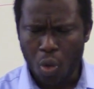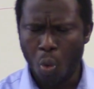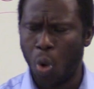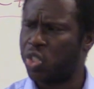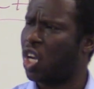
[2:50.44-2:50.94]

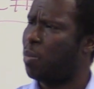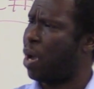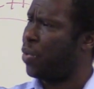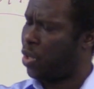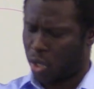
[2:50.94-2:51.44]
when we talk
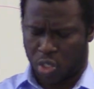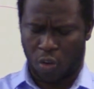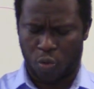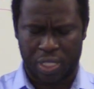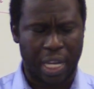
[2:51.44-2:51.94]
about reduction
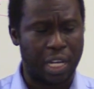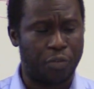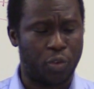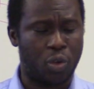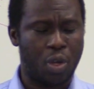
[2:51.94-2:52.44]
of water
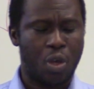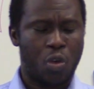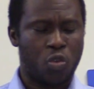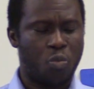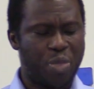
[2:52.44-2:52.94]
level,
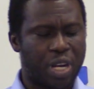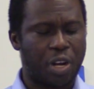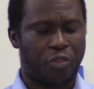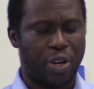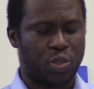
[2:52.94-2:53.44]
you make
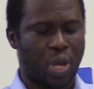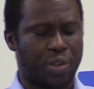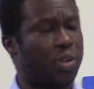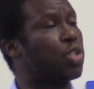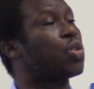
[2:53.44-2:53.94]
reference to
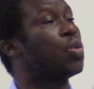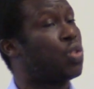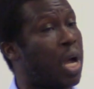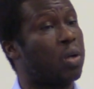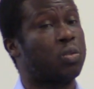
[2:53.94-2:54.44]
hydrological
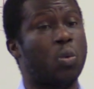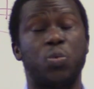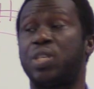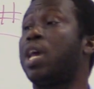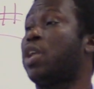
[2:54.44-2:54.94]
drought. When we
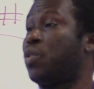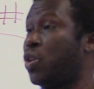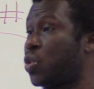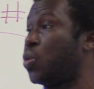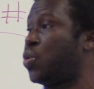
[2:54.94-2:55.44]
say
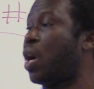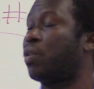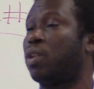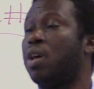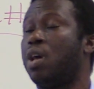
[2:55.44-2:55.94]
hydrological drought,
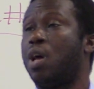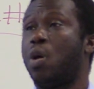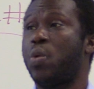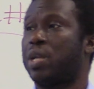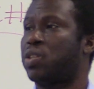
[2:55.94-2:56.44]

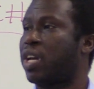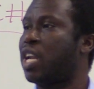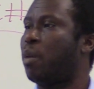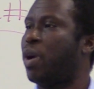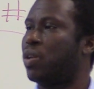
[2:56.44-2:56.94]
we are talking
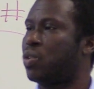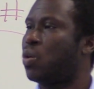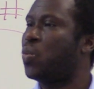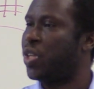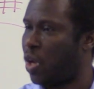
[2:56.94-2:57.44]
about
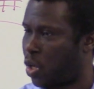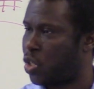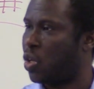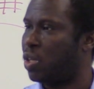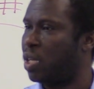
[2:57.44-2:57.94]

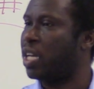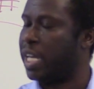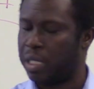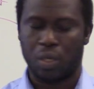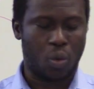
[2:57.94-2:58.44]
reduction
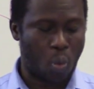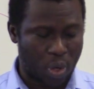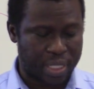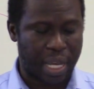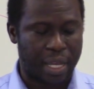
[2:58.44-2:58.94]
in
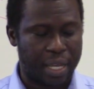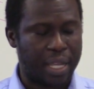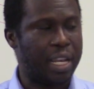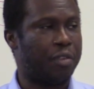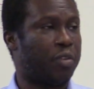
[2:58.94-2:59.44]
water
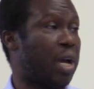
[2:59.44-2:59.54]
level.